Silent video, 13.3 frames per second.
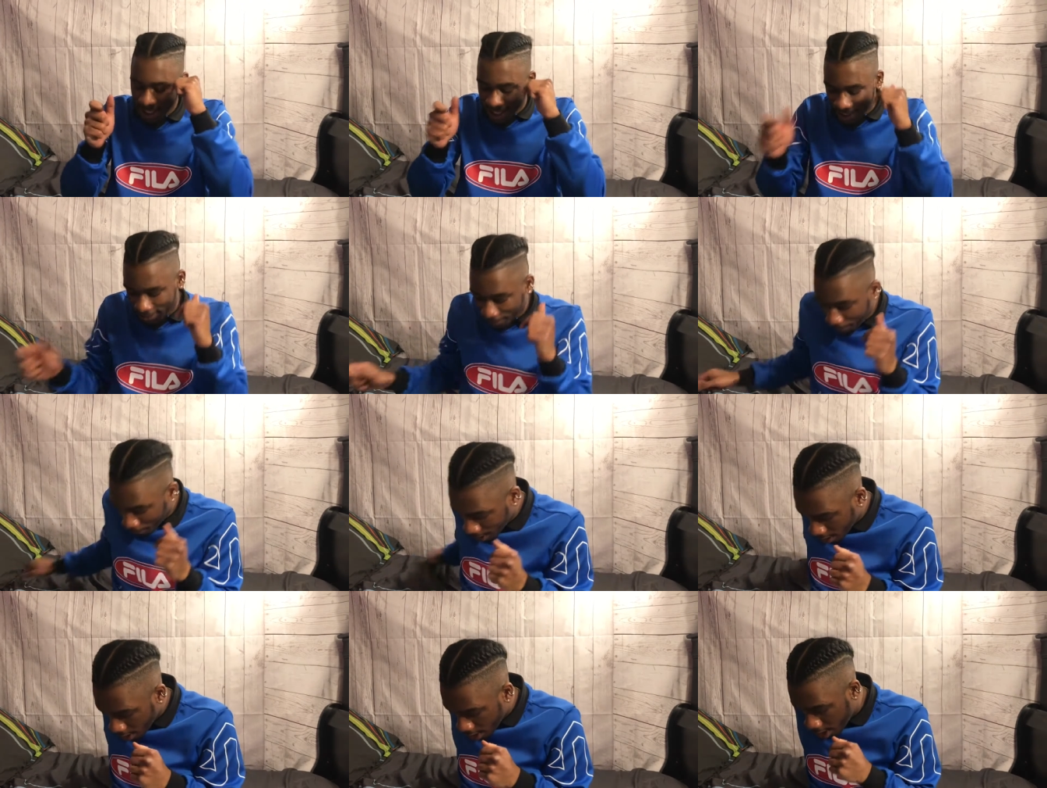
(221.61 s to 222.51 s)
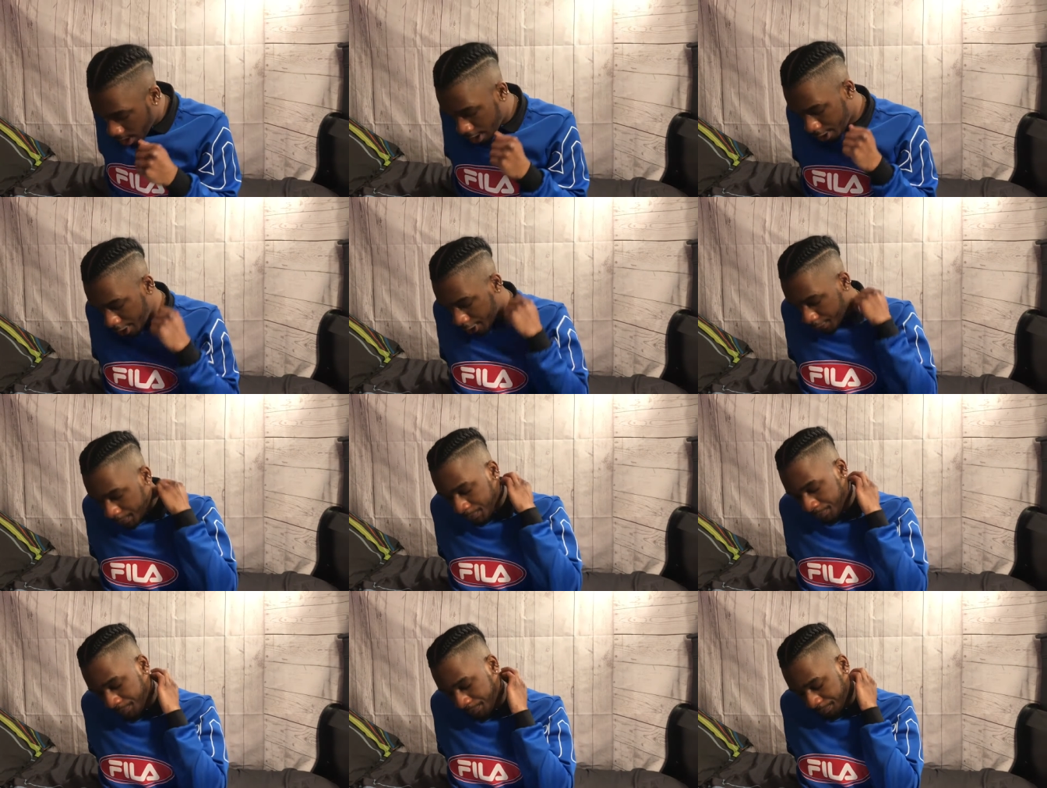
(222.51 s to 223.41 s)
it.
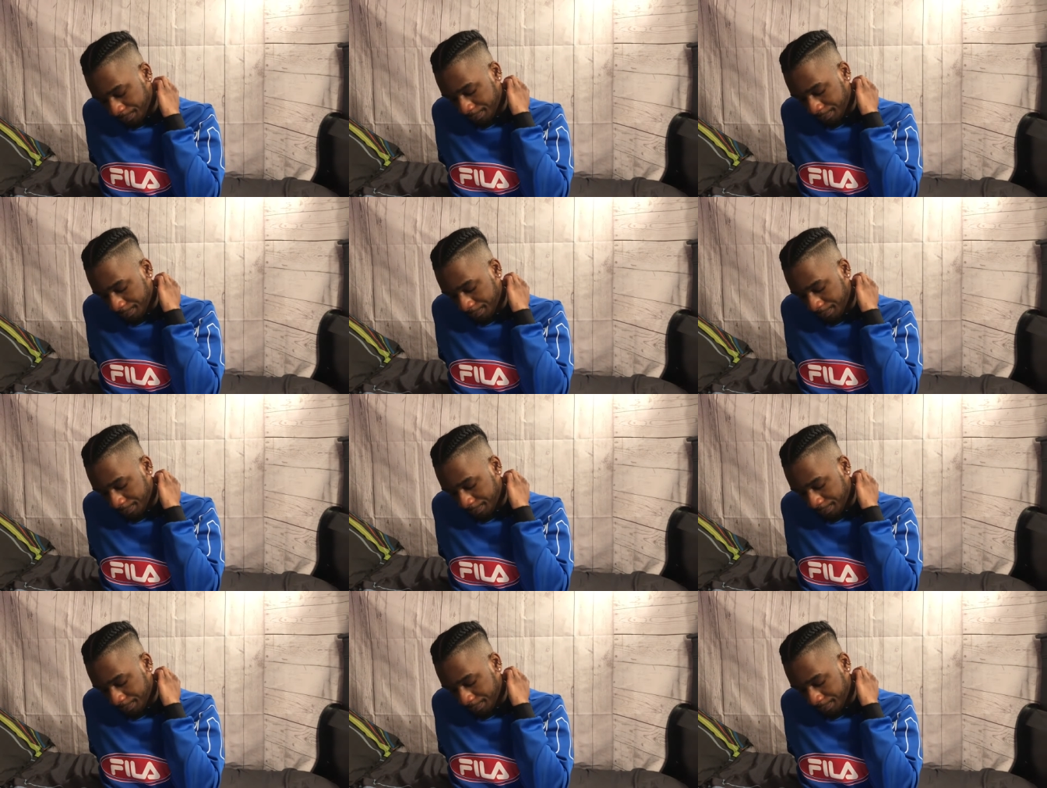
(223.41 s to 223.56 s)
Um,